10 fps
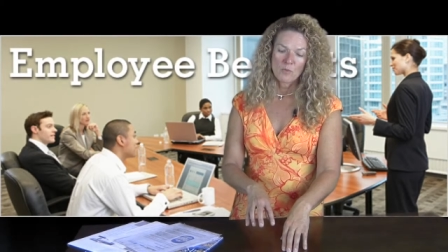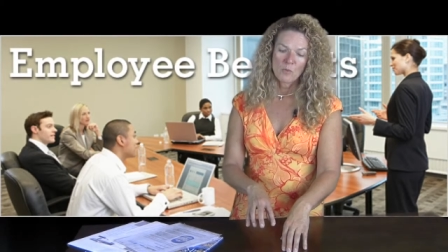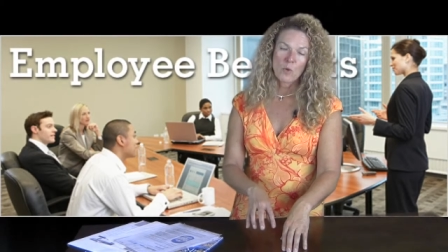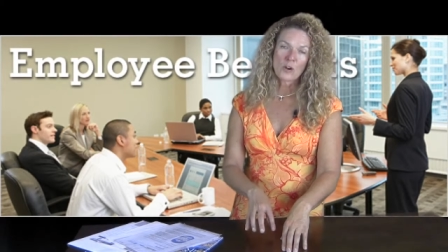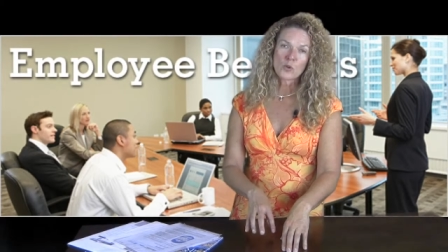
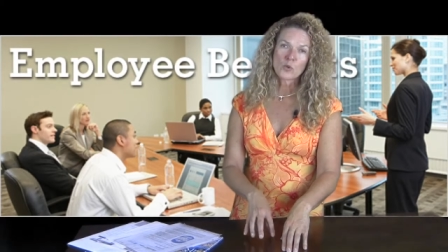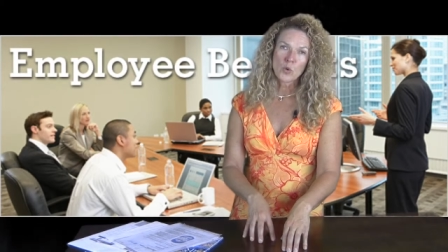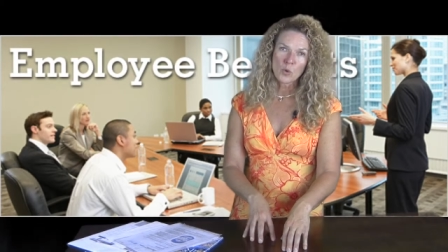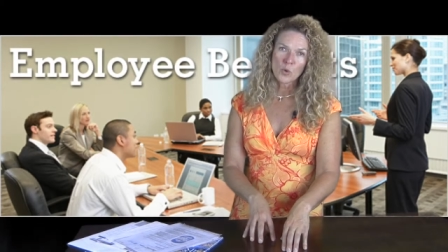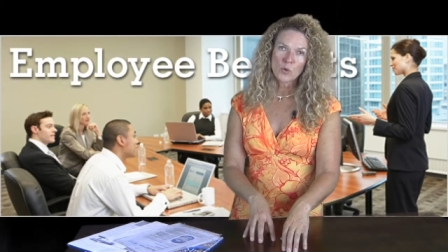where
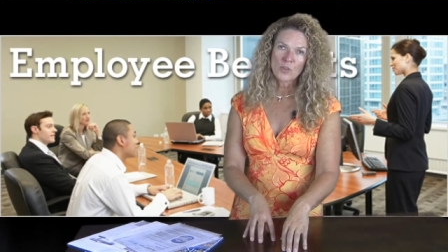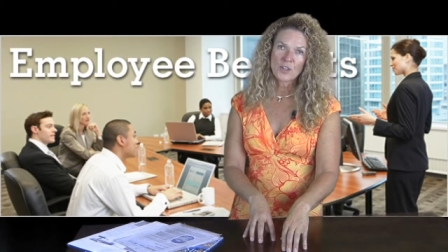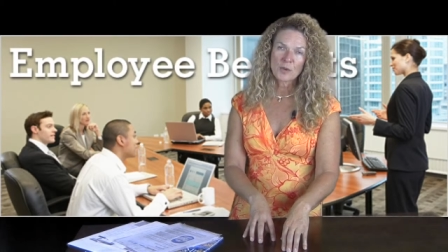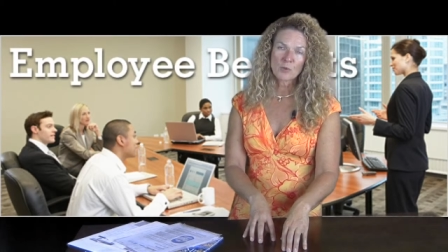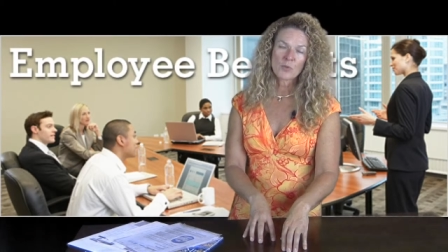Kroll,
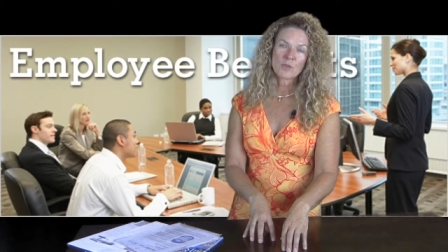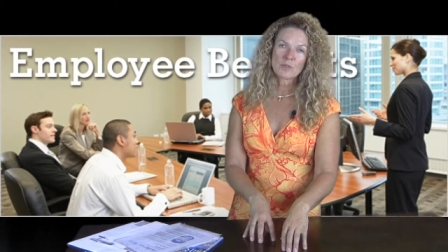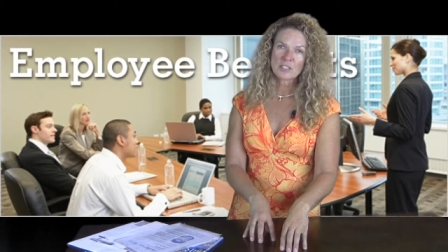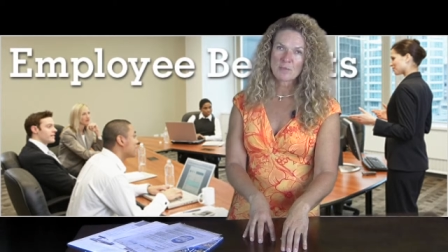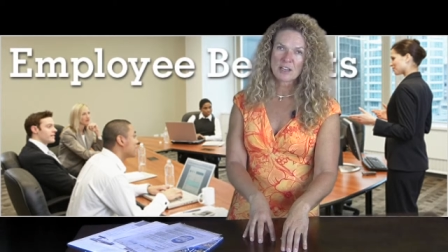the #1
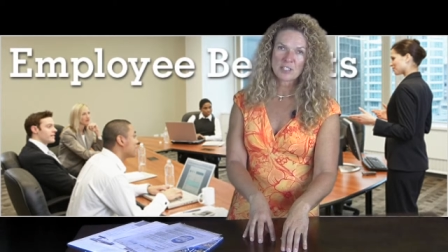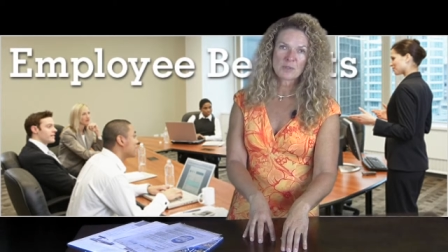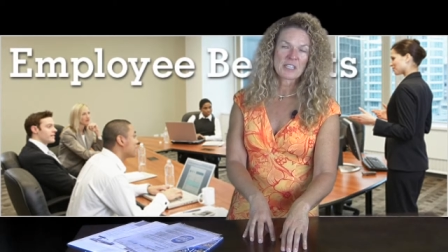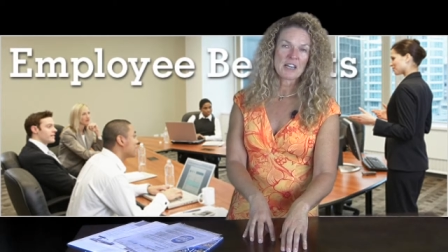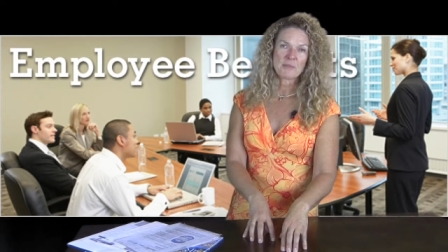risk
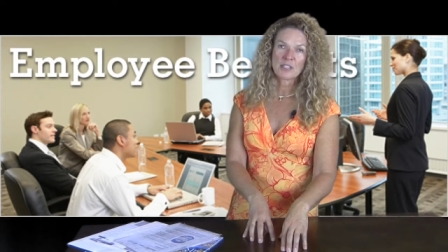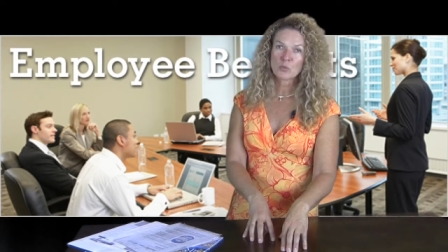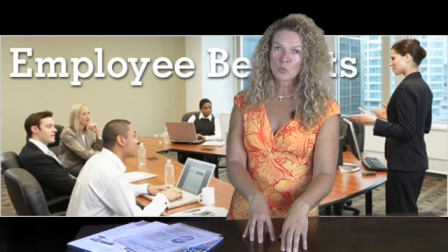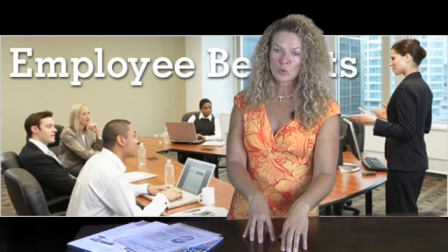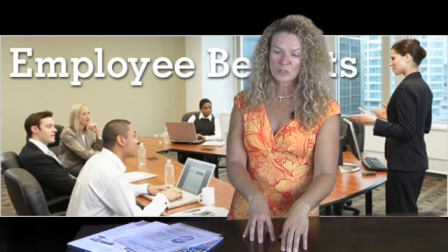management company in
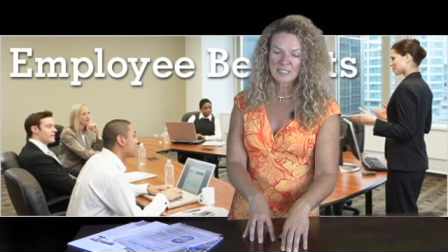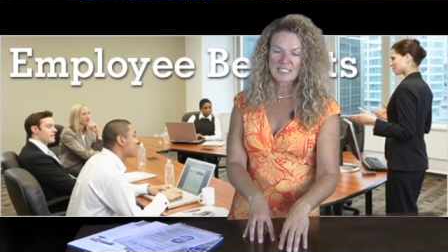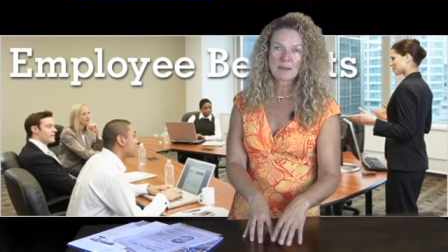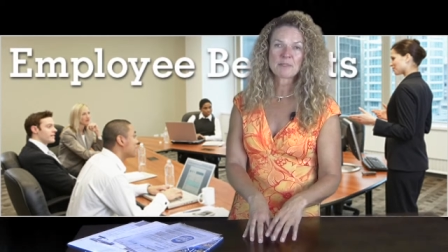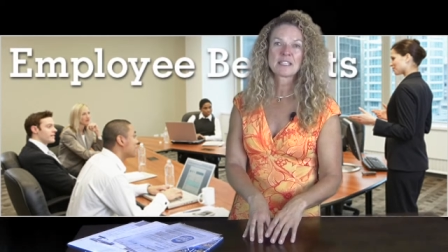the world,
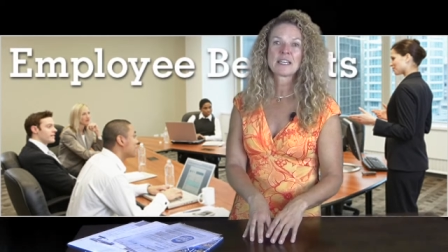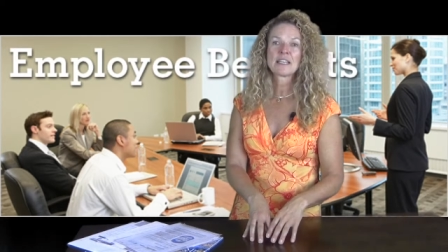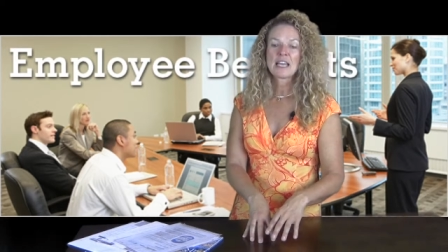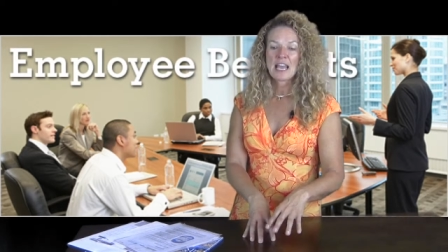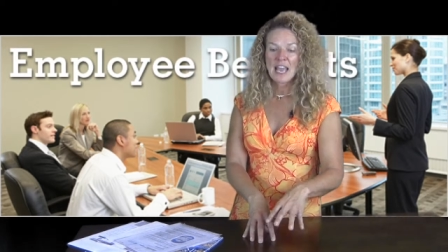steps
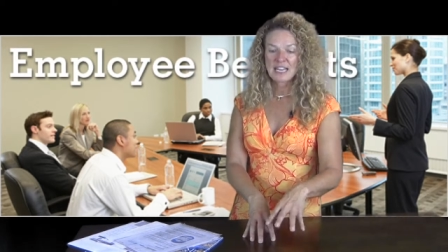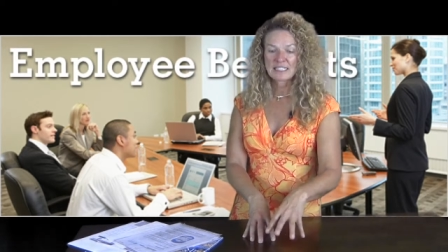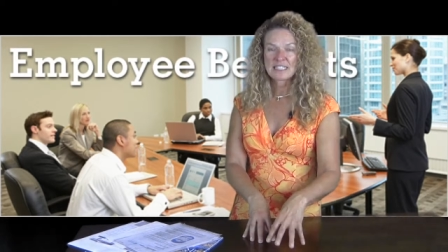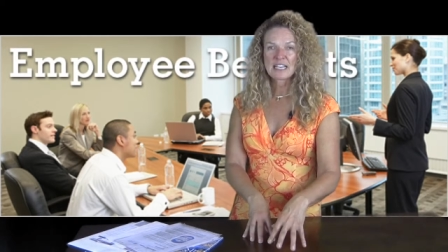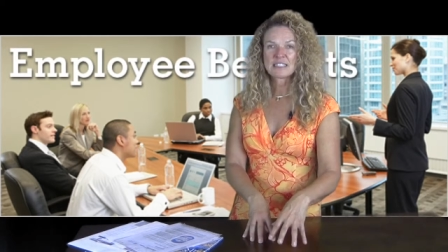in
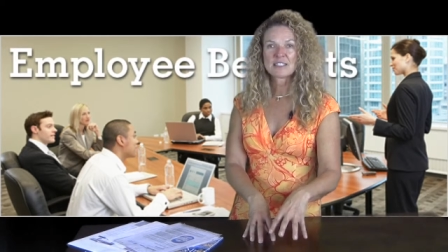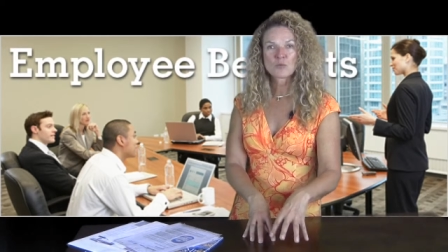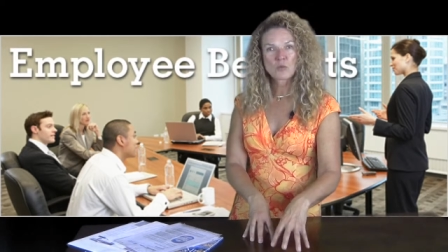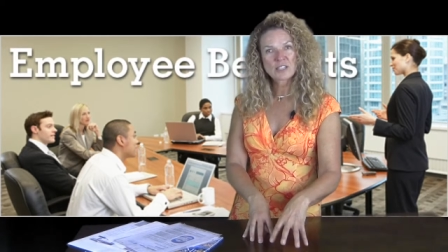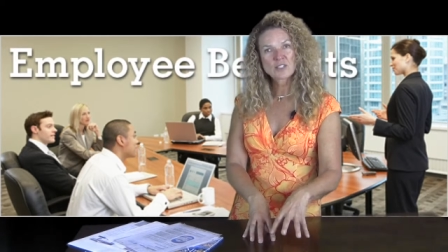and does
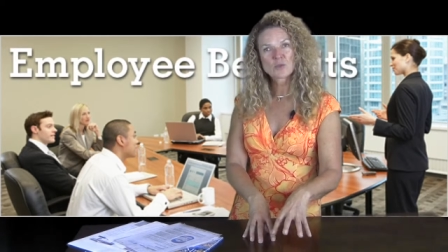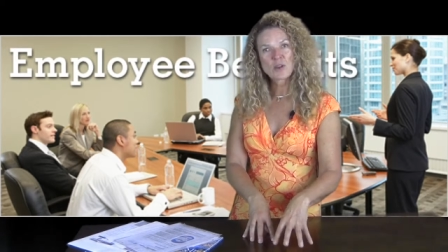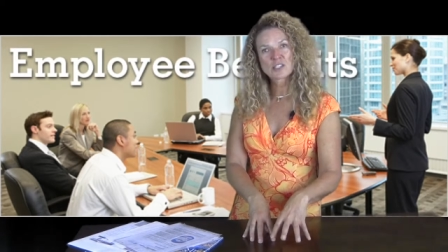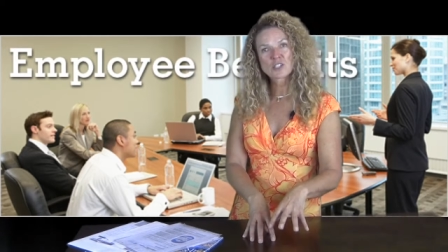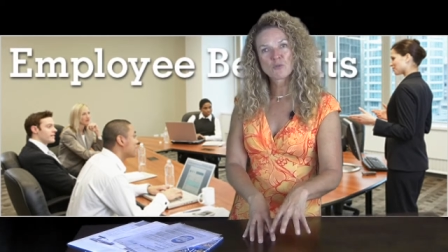the
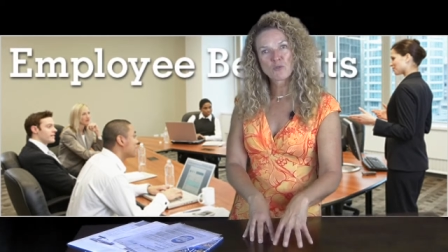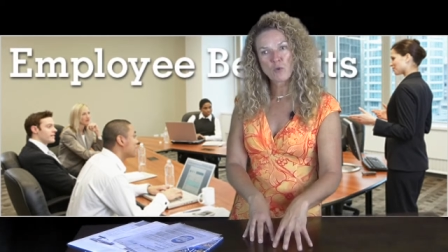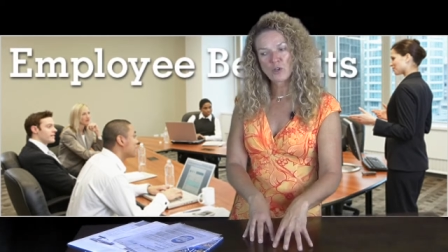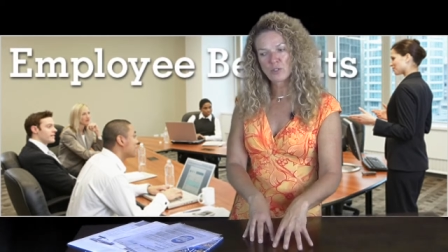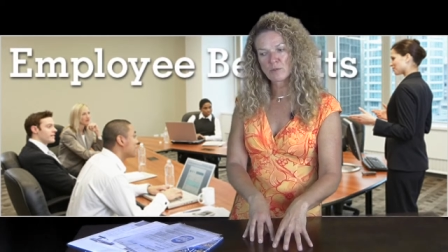restoration
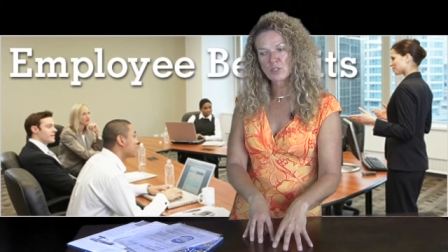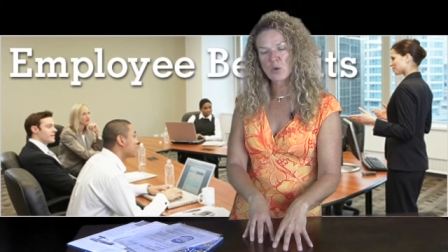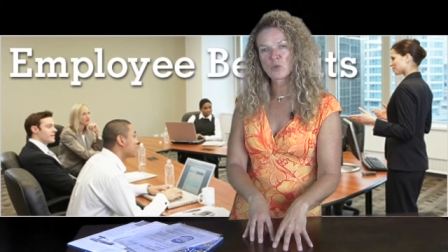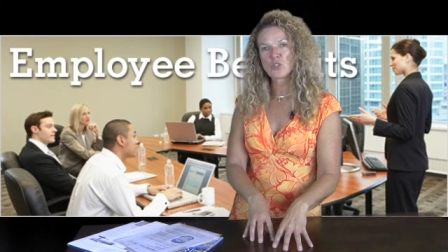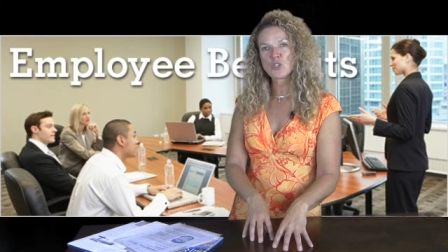for you
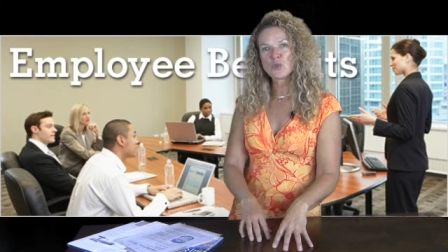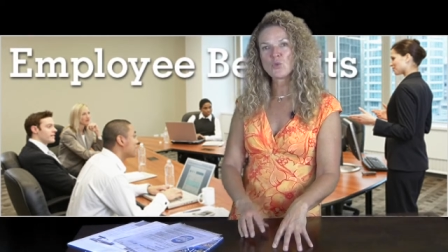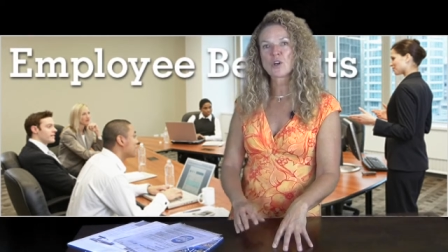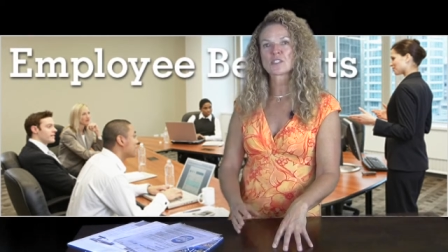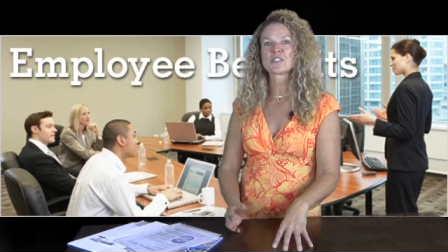so
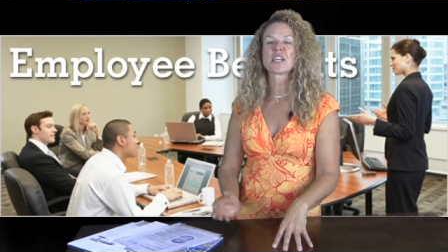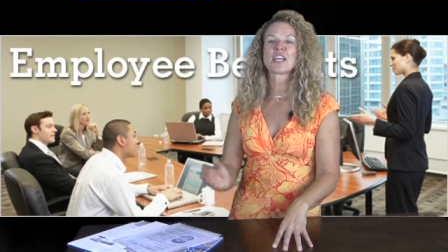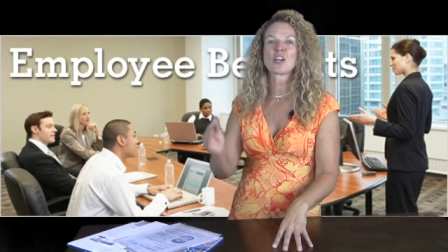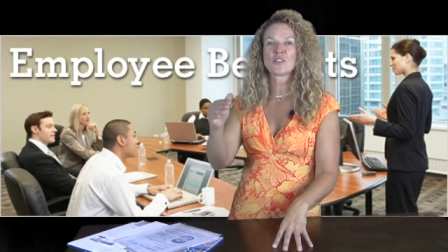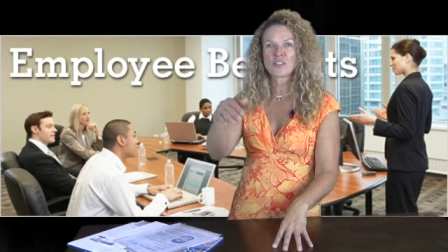you are
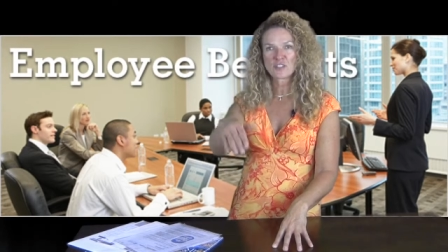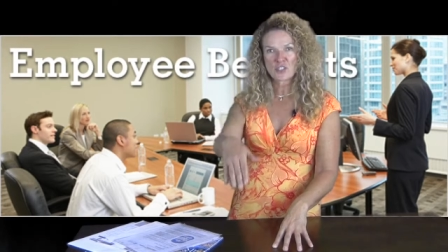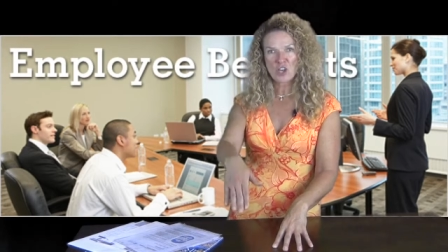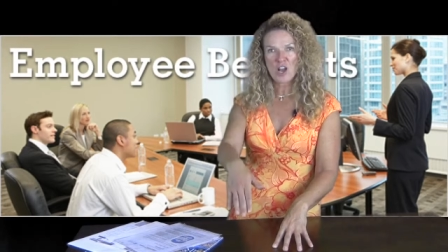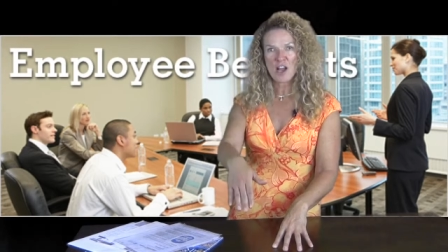staying on the
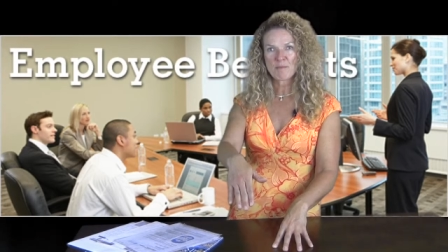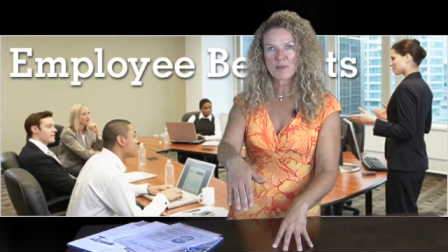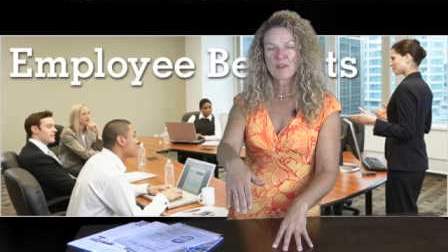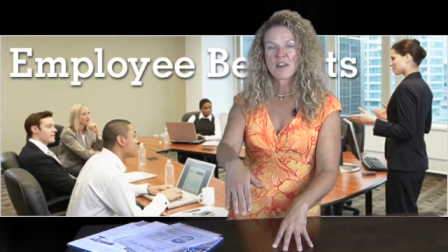job.